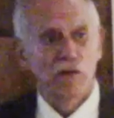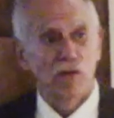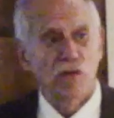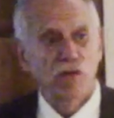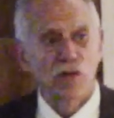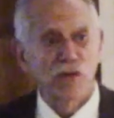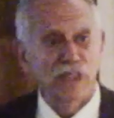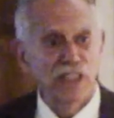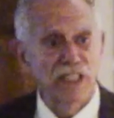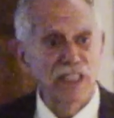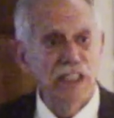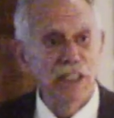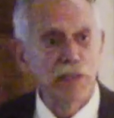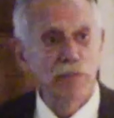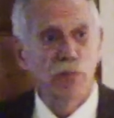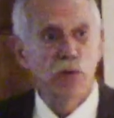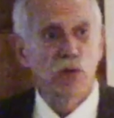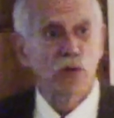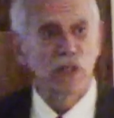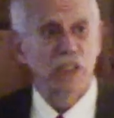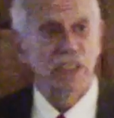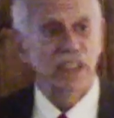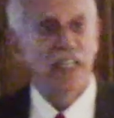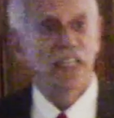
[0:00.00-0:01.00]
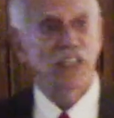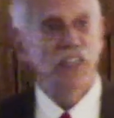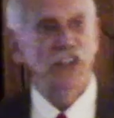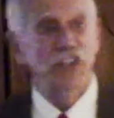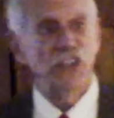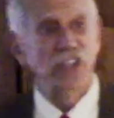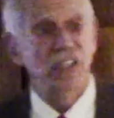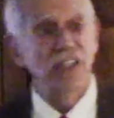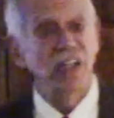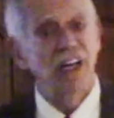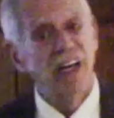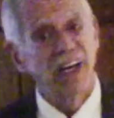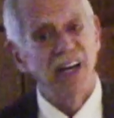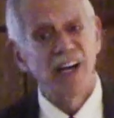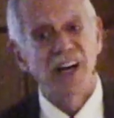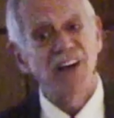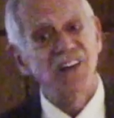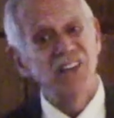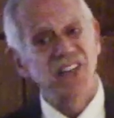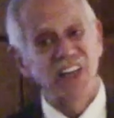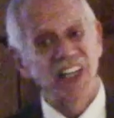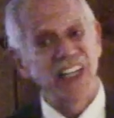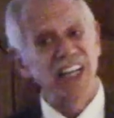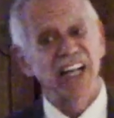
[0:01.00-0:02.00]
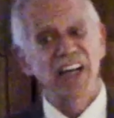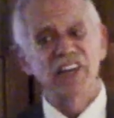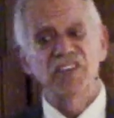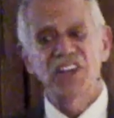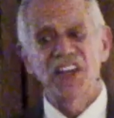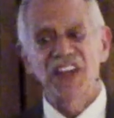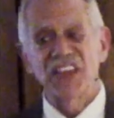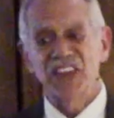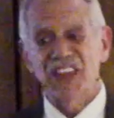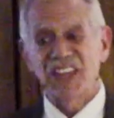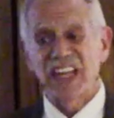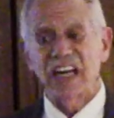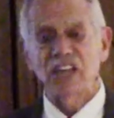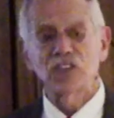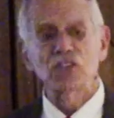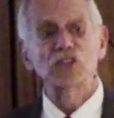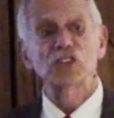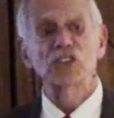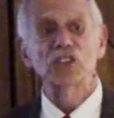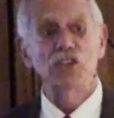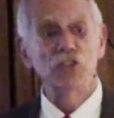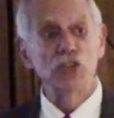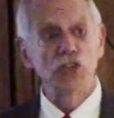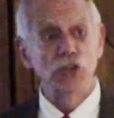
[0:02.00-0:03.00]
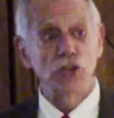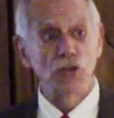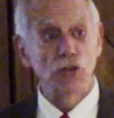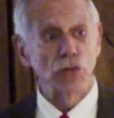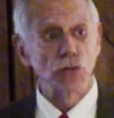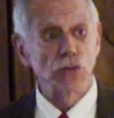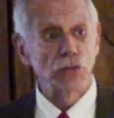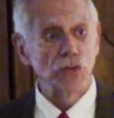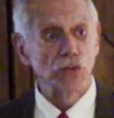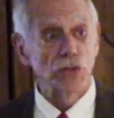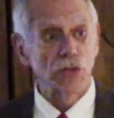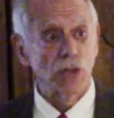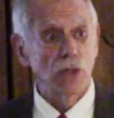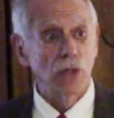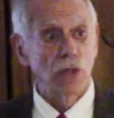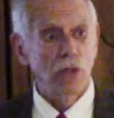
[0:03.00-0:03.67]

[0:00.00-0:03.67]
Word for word: for the deportation of 11,000 Jews